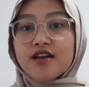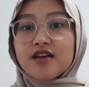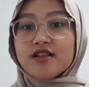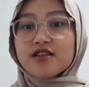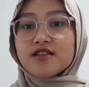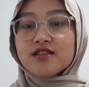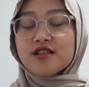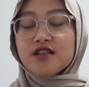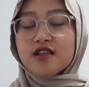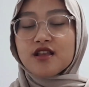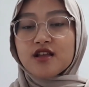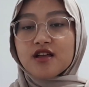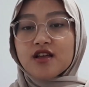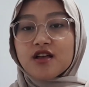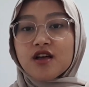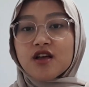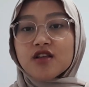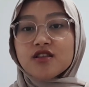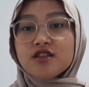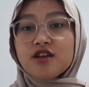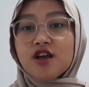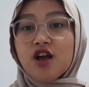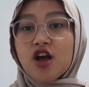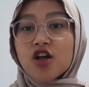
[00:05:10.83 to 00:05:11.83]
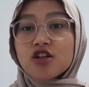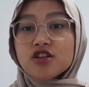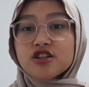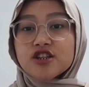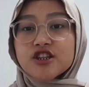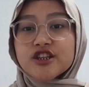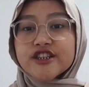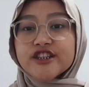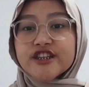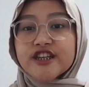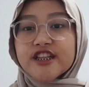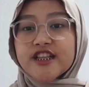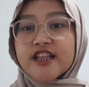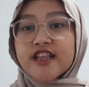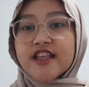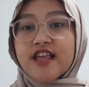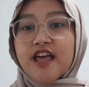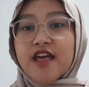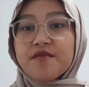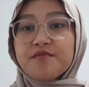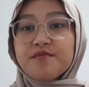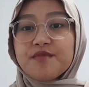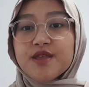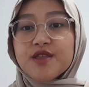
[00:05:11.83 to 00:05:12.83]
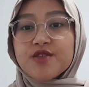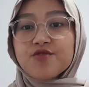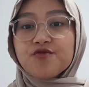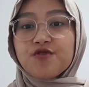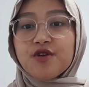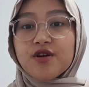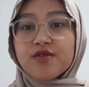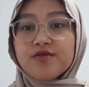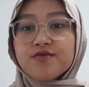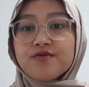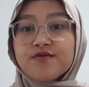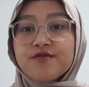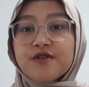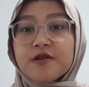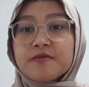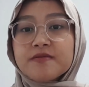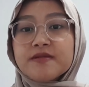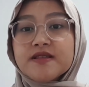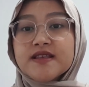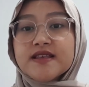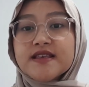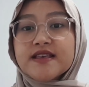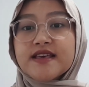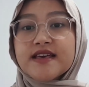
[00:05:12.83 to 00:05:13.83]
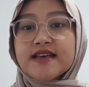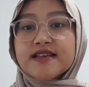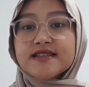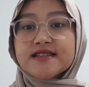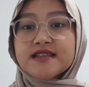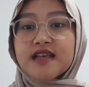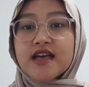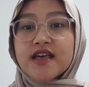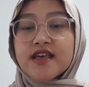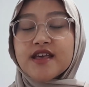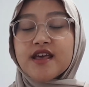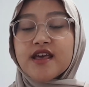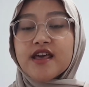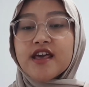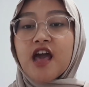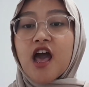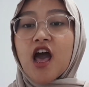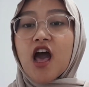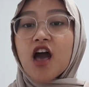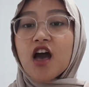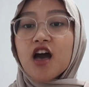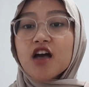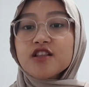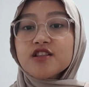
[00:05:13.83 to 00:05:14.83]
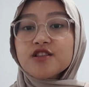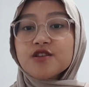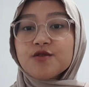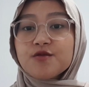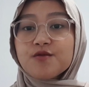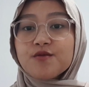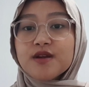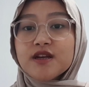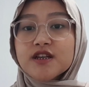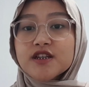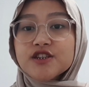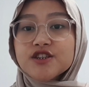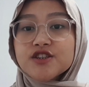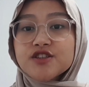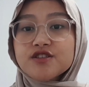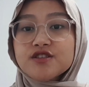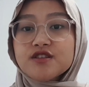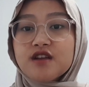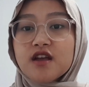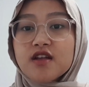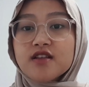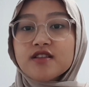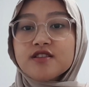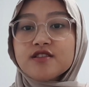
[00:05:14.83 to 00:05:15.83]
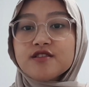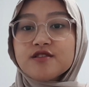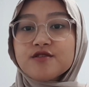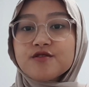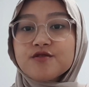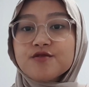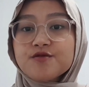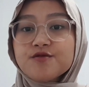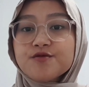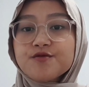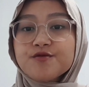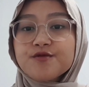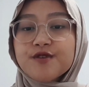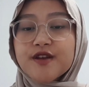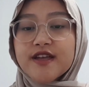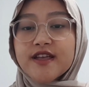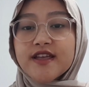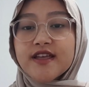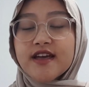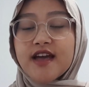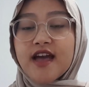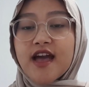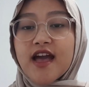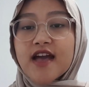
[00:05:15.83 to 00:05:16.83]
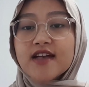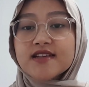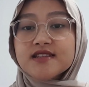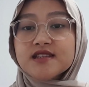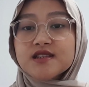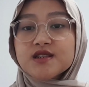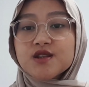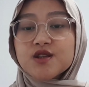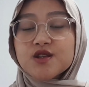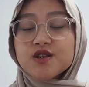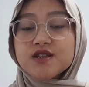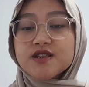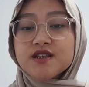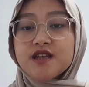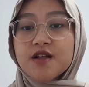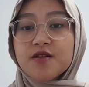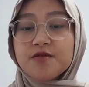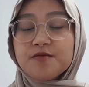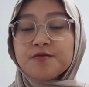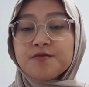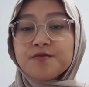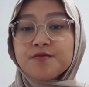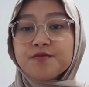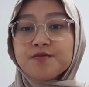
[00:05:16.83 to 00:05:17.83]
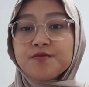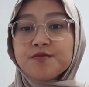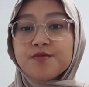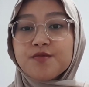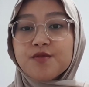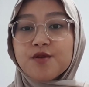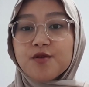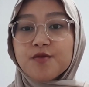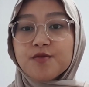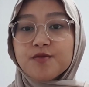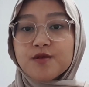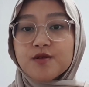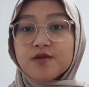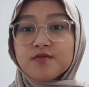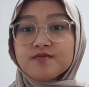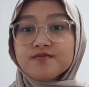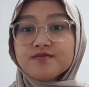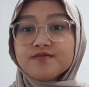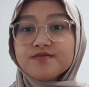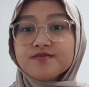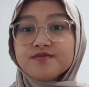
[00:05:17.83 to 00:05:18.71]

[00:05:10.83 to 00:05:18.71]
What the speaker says: The, the conclusion that can be drawn from the essay underage drink as a social problem